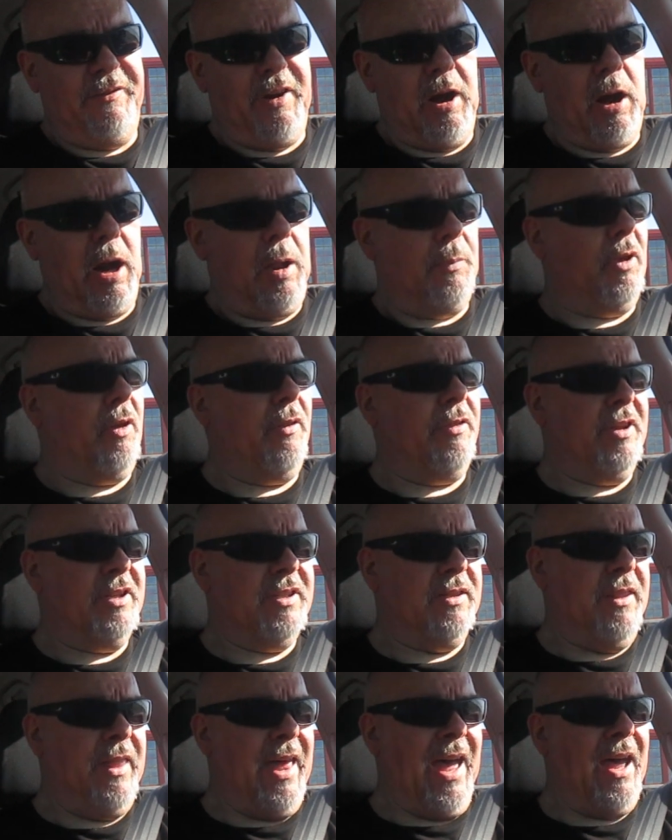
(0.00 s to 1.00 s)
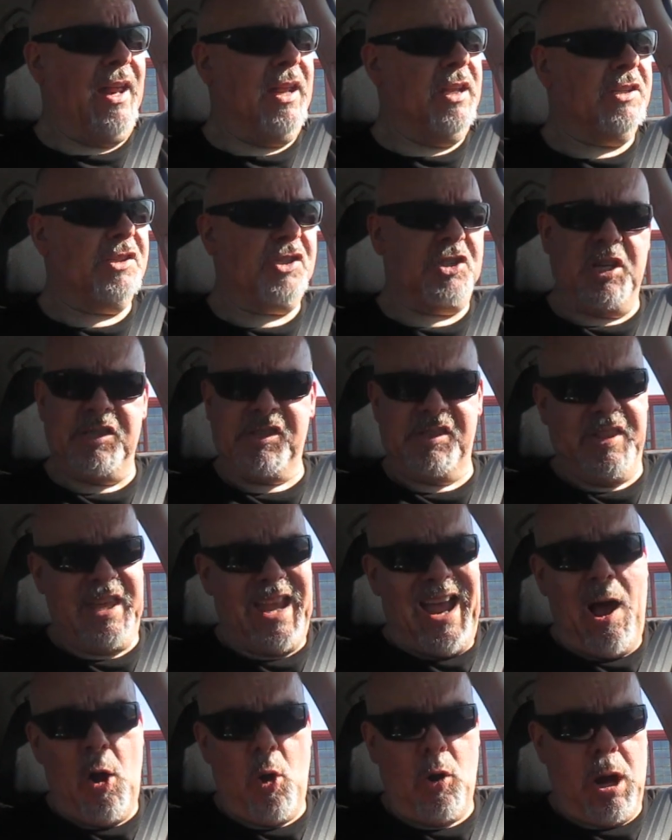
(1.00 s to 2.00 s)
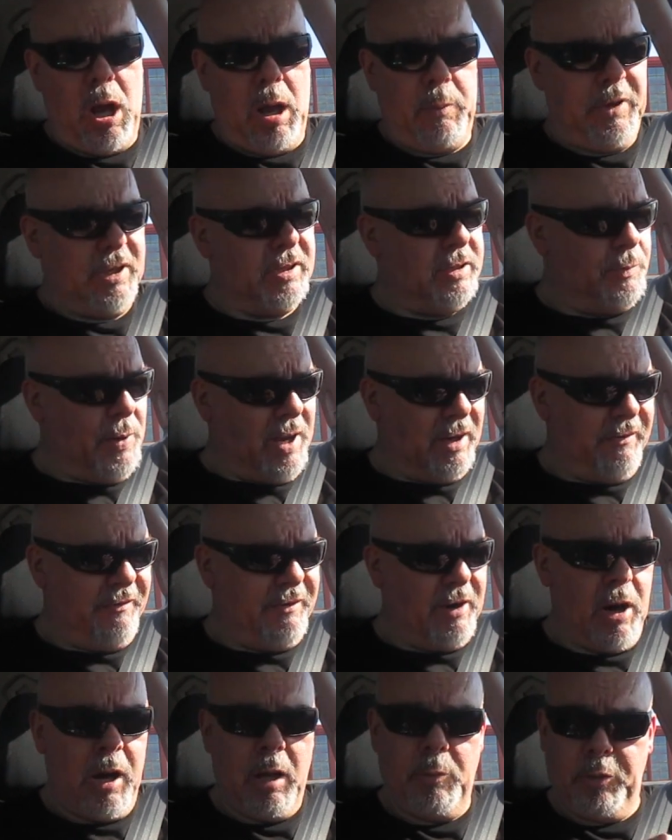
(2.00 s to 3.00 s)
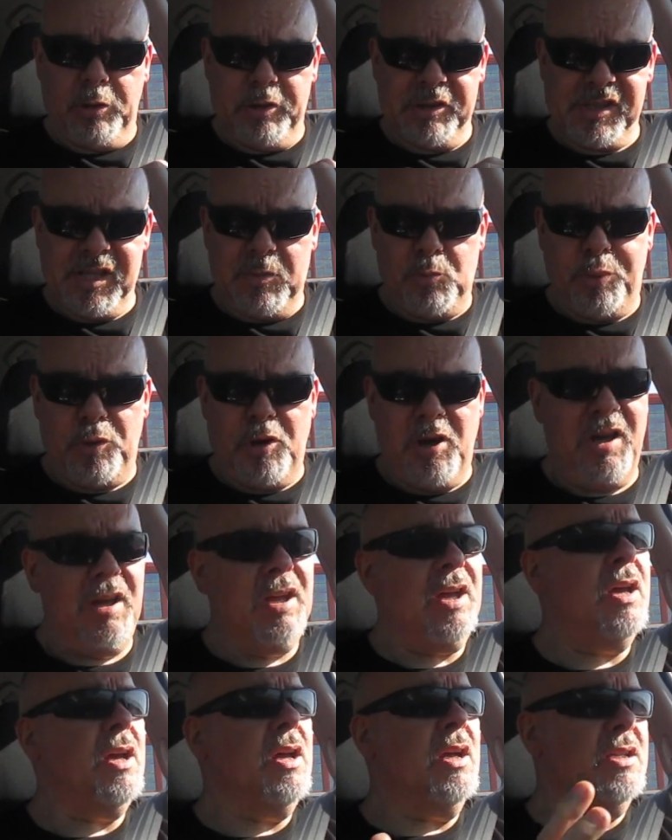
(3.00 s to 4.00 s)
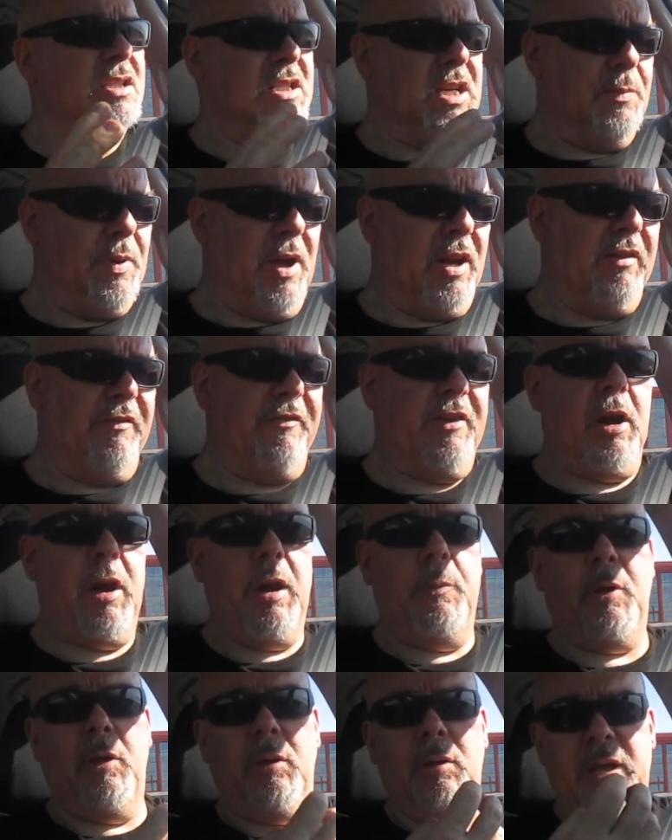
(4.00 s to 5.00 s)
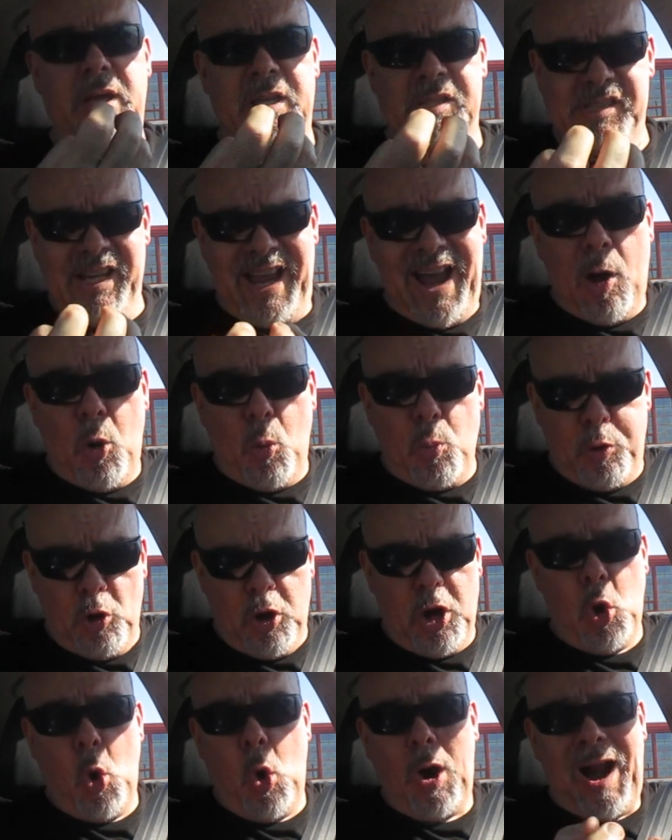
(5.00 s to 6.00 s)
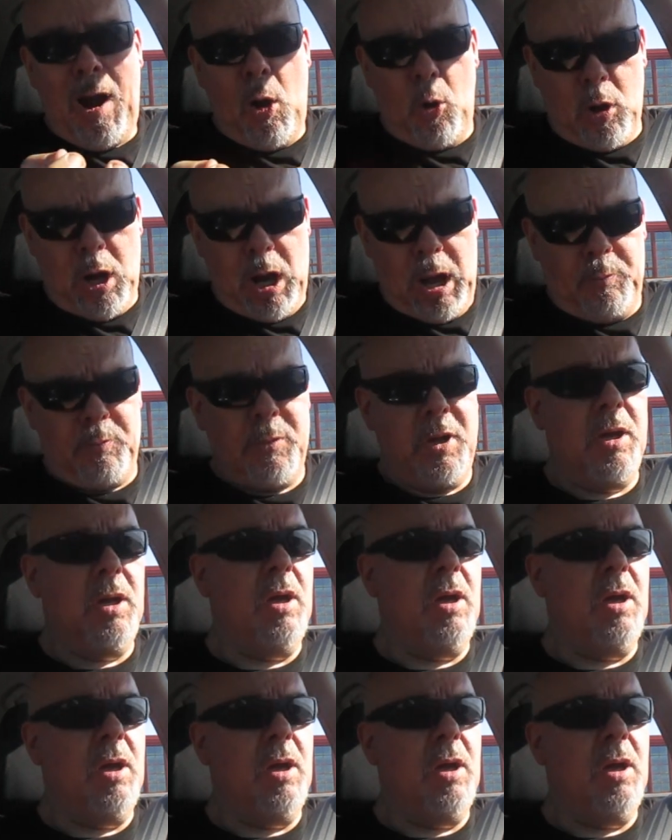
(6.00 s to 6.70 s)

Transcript: variable. That is just the outcome. Independent variable is input, dependent variable is the output or outcome.